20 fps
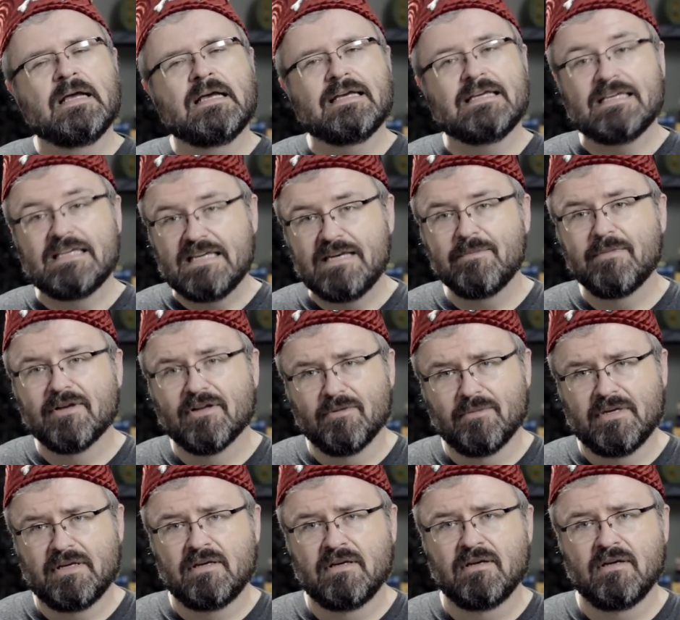He emailed
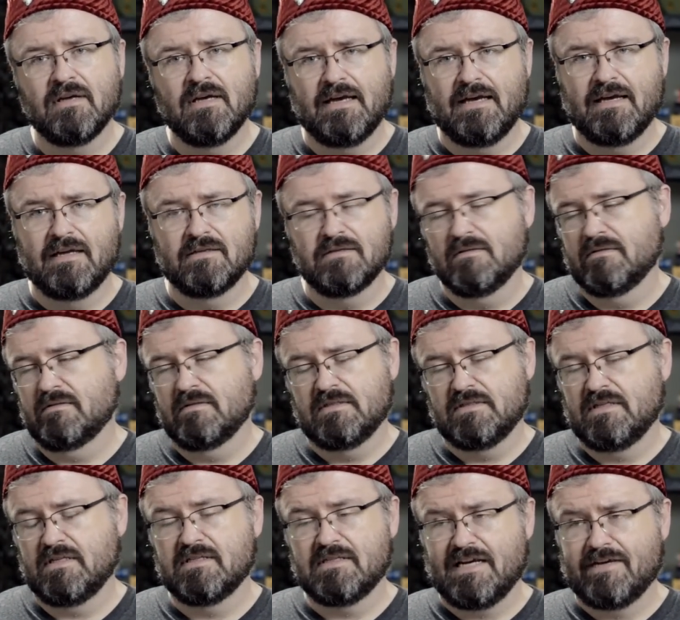me and
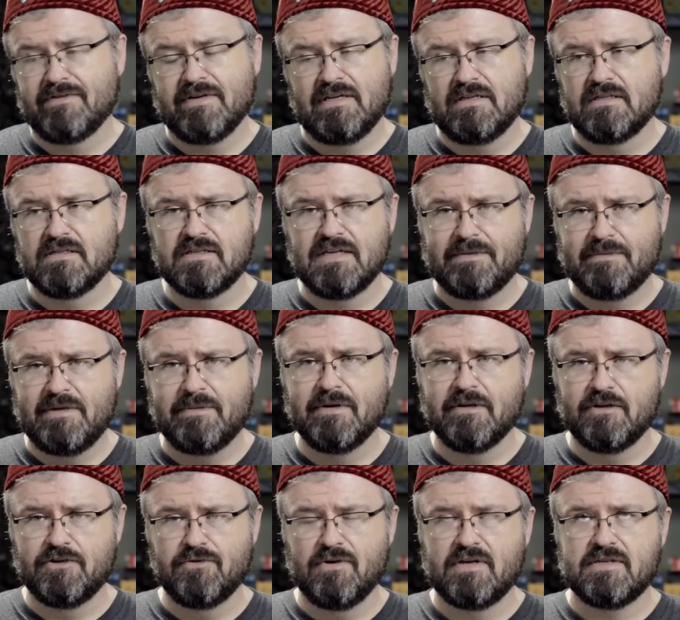since I've had the same
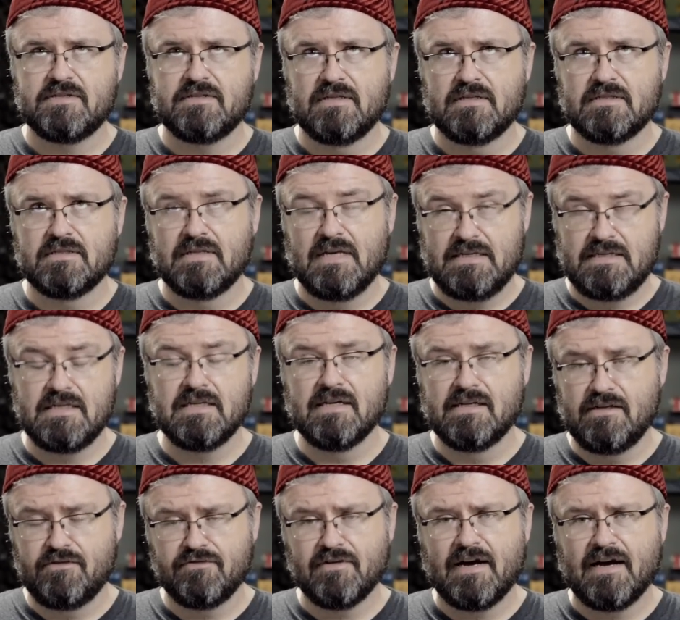email address since
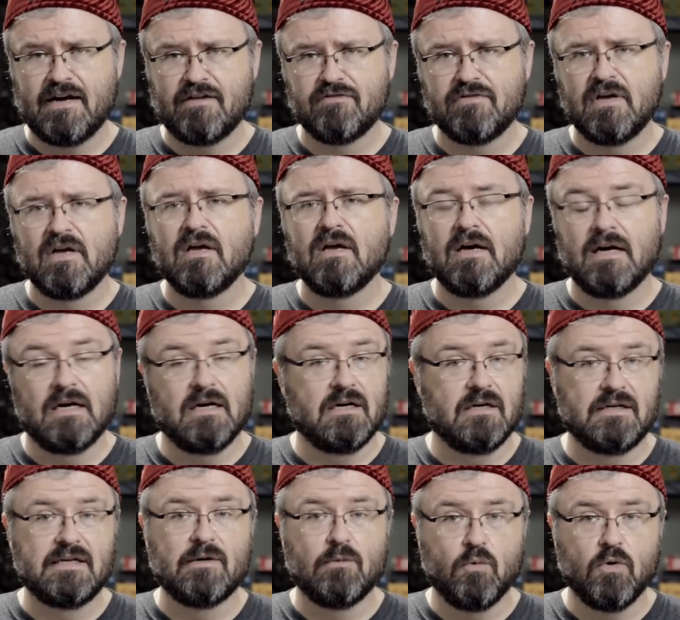1995, uh,
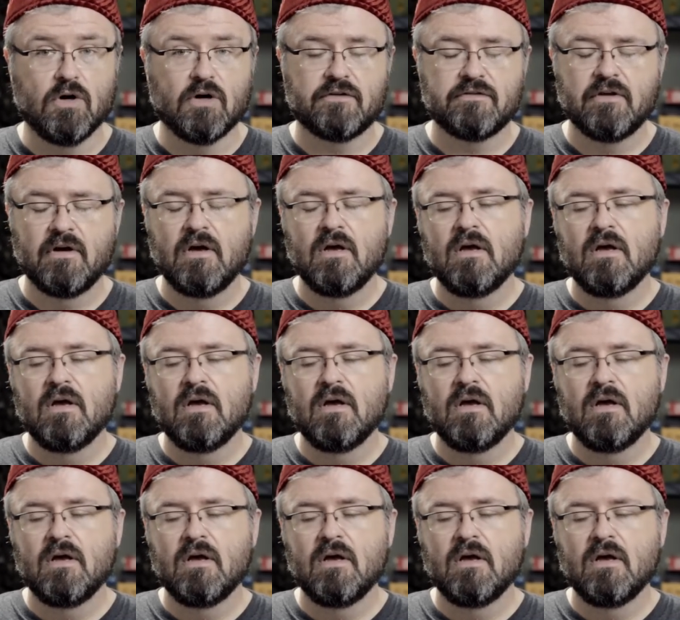it worked.